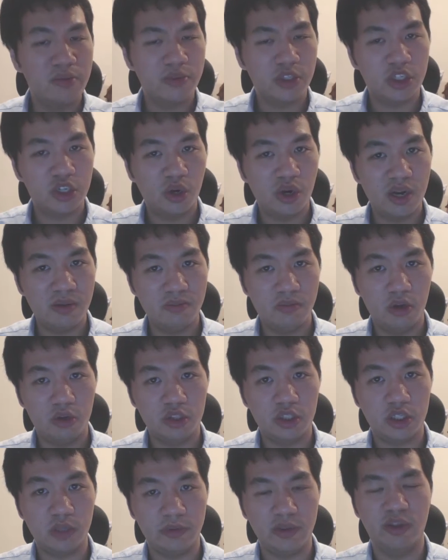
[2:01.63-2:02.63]
sure that
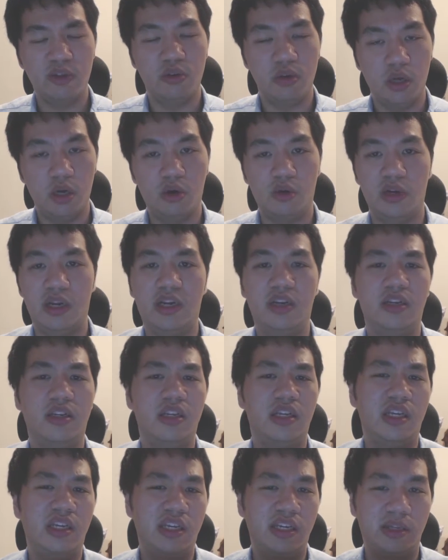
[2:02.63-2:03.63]
most of you know that
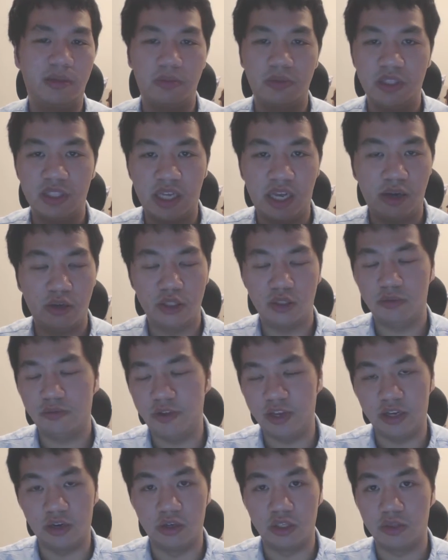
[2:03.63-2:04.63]
the sales
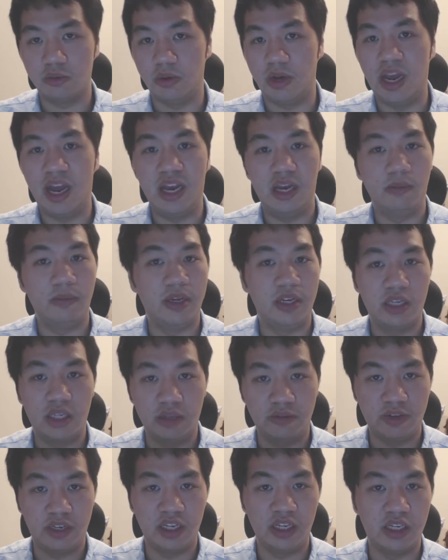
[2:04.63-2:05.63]
figures for anime
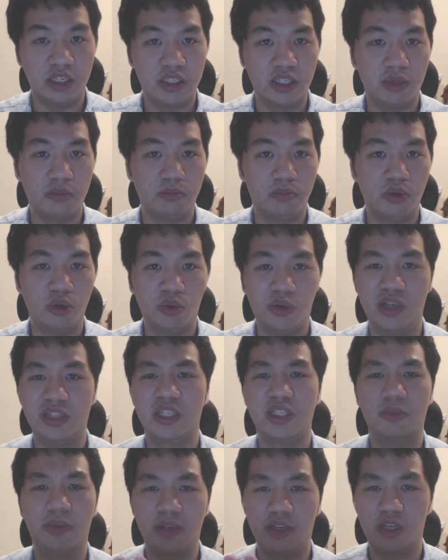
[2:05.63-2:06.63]
DVDs and Blu-rays
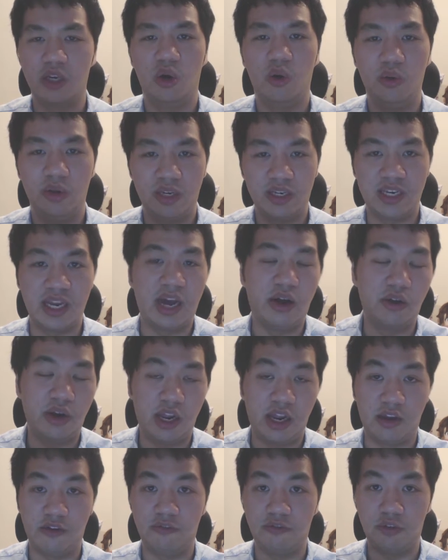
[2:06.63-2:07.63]
has been going down
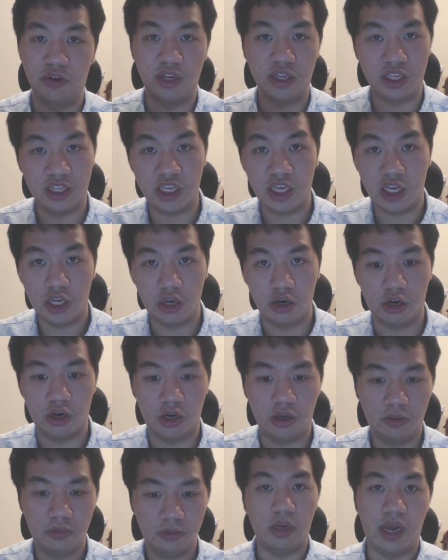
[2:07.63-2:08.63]
every
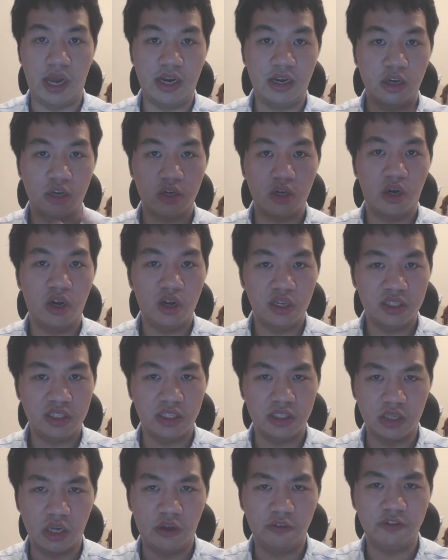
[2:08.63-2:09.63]
year, and the cause
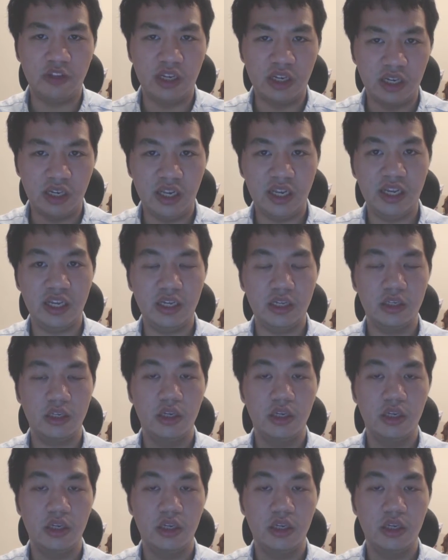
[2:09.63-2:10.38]
is often linked